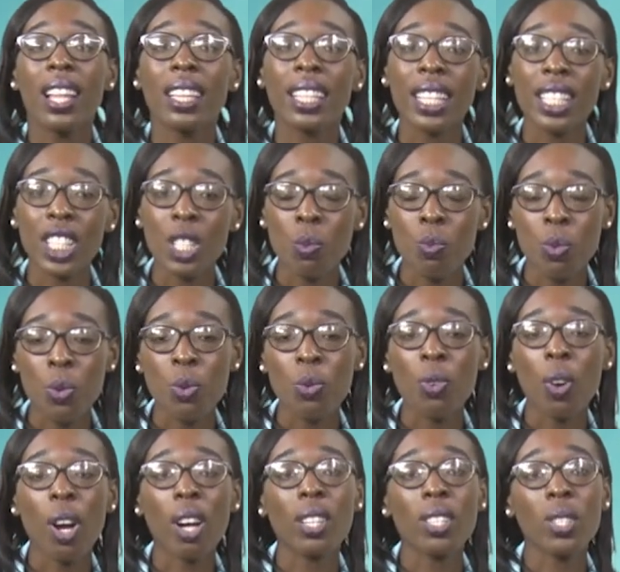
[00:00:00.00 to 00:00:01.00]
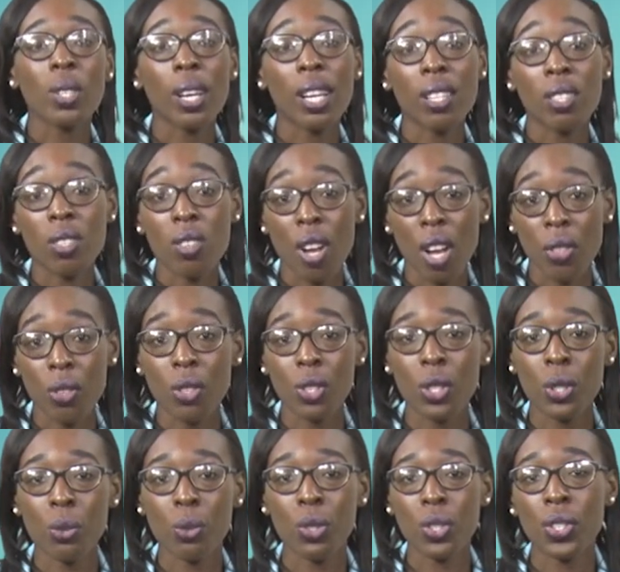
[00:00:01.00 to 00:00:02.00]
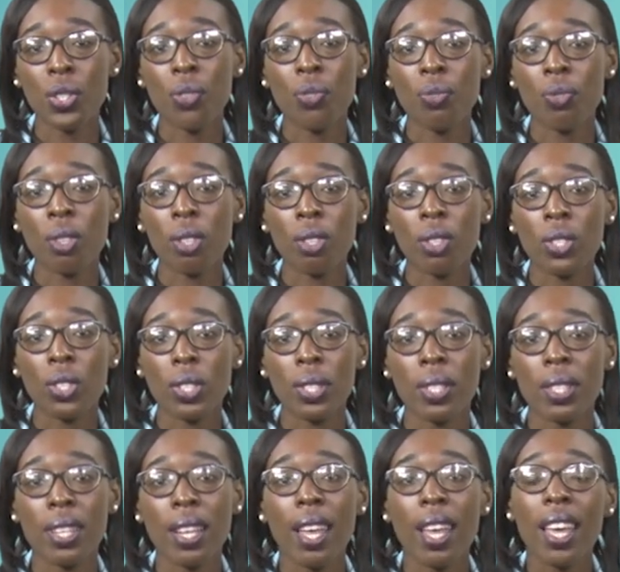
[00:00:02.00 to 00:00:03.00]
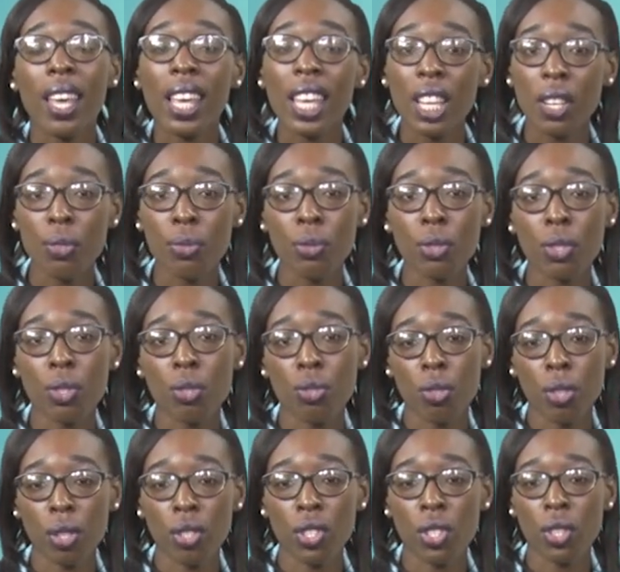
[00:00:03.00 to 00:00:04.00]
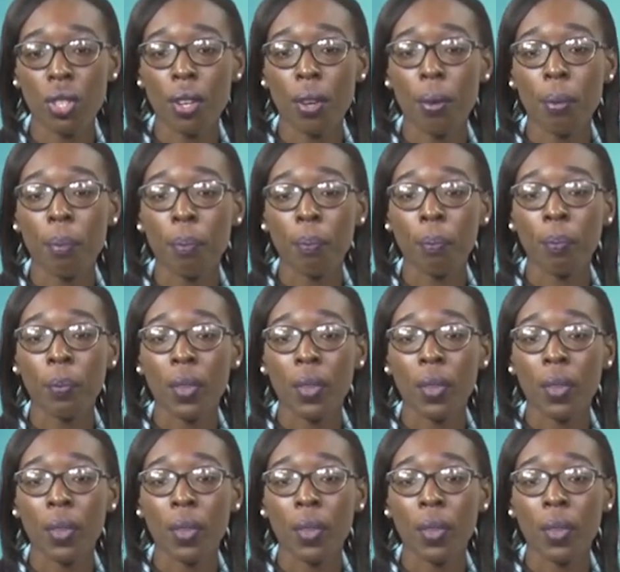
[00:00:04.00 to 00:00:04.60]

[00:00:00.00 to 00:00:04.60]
Let's move on to another social function, infrastructure.